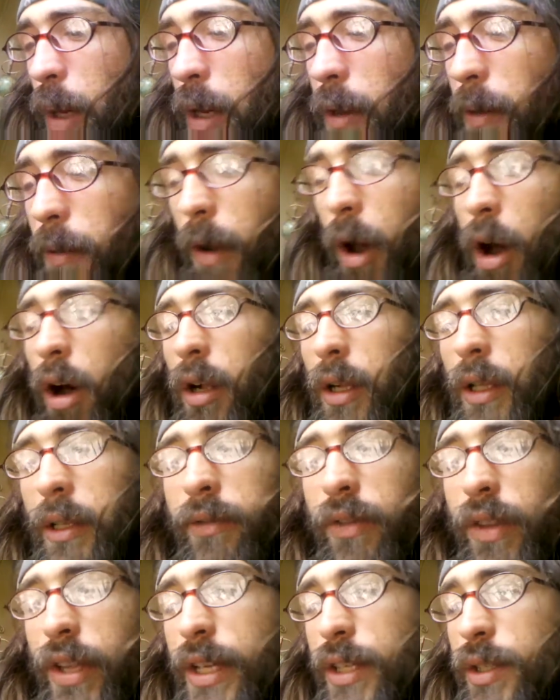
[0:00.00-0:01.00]
But
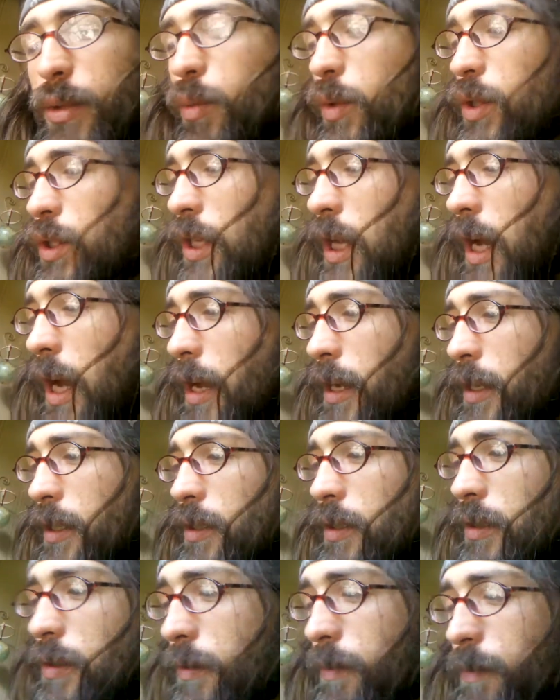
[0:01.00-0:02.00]
all of this was
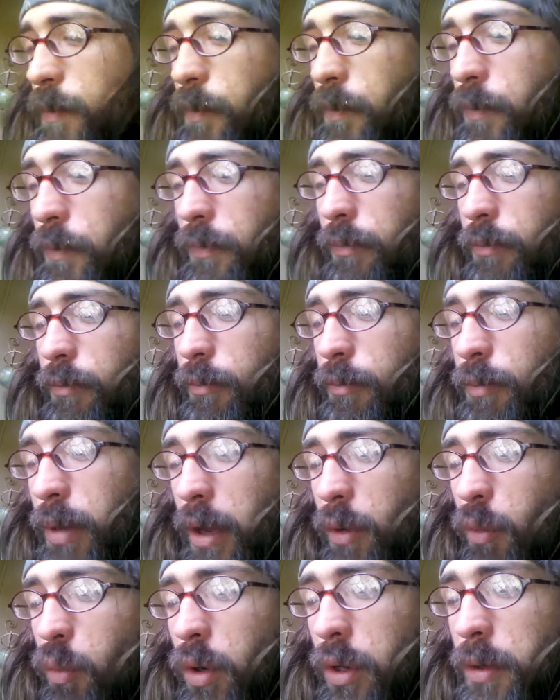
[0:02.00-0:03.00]
caused
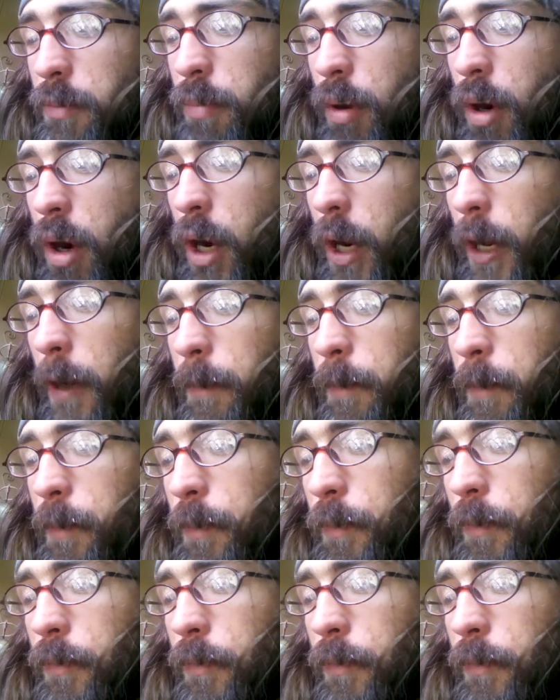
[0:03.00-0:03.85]
by one part.